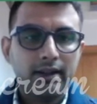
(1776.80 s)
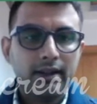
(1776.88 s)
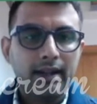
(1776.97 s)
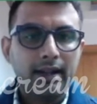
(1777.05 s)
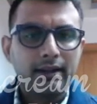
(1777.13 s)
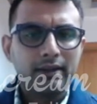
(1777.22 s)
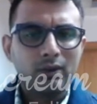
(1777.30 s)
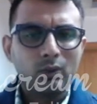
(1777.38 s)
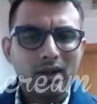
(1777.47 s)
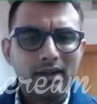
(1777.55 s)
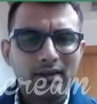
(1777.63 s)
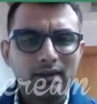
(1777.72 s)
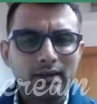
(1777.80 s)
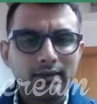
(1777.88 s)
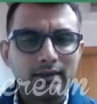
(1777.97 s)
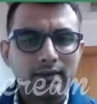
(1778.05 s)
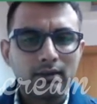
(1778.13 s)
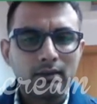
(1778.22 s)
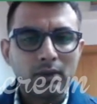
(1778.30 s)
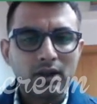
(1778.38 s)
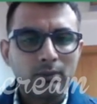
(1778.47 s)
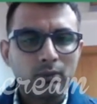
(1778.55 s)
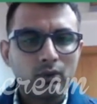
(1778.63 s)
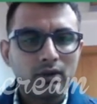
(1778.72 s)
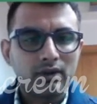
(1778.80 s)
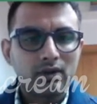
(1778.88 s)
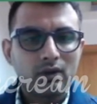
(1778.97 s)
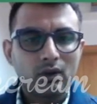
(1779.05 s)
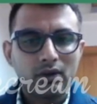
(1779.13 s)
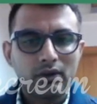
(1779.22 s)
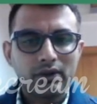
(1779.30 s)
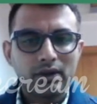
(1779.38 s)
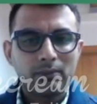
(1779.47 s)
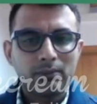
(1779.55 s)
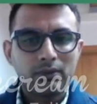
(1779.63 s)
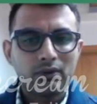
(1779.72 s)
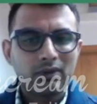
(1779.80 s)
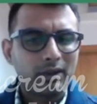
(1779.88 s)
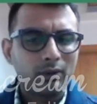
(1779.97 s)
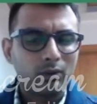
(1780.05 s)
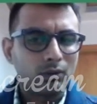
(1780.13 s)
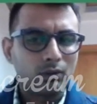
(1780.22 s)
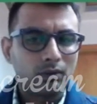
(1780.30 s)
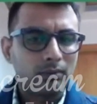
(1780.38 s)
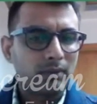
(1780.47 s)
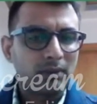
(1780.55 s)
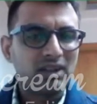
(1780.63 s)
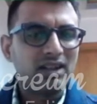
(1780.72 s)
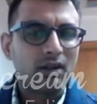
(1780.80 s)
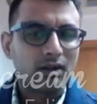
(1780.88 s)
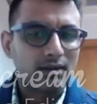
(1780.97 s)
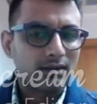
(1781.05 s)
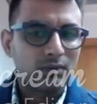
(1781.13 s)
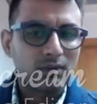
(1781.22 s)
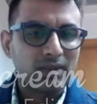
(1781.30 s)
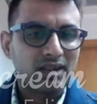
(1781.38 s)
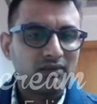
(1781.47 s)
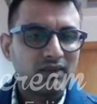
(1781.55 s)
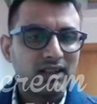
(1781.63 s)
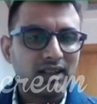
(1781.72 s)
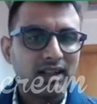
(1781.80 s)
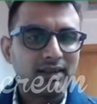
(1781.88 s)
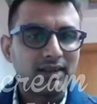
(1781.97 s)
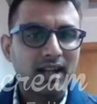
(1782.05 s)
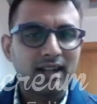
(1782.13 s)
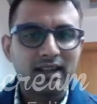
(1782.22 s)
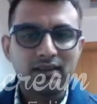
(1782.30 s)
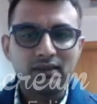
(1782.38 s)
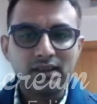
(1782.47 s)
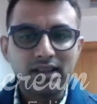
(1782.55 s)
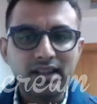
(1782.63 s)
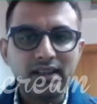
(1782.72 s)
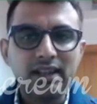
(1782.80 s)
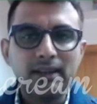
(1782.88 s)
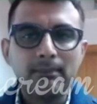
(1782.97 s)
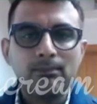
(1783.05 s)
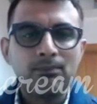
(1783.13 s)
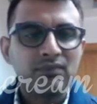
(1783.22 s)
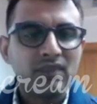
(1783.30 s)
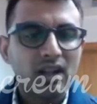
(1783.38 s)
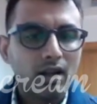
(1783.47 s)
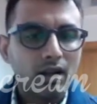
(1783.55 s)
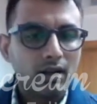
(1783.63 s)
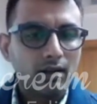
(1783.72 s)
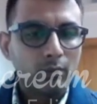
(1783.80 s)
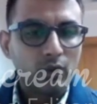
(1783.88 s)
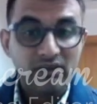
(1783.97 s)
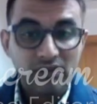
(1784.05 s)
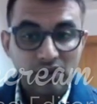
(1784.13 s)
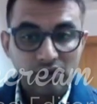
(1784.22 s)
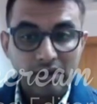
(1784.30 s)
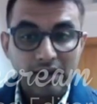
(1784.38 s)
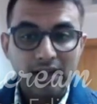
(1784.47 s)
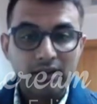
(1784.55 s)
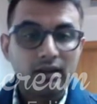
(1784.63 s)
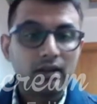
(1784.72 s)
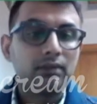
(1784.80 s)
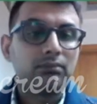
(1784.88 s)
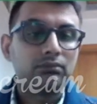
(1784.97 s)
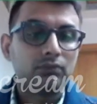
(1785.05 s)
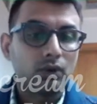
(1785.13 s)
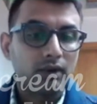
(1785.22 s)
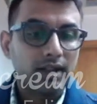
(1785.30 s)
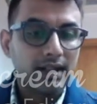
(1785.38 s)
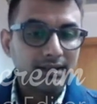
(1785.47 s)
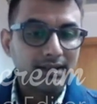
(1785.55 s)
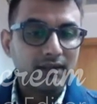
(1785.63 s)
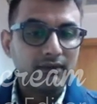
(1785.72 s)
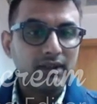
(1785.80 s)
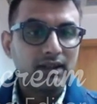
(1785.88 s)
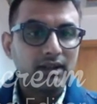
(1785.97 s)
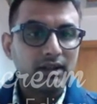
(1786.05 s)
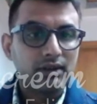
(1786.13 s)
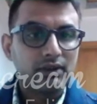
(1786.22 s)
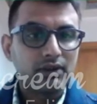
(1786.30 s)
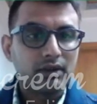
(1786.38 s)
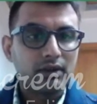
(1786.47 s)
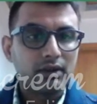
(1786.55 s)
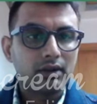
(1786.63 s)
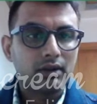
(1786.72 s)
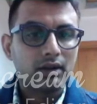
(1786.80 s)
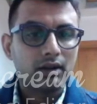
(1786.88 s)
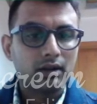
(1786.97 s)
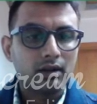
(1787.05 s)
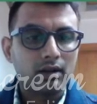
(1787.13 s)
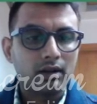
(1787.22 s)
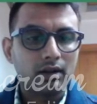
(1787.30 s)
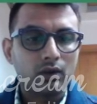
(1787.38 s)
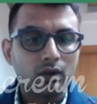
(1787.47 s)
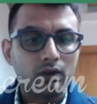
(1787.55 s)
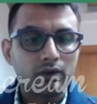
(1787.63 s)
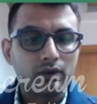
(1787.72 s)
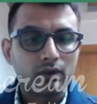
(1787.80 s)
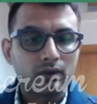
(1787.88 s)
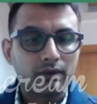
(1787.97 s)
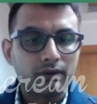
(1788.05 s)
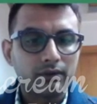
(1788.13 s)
And what is this passport, scholarship, I don't know, maybe there are some specific things, any other degree, motivational letter, okay, self declaration on soft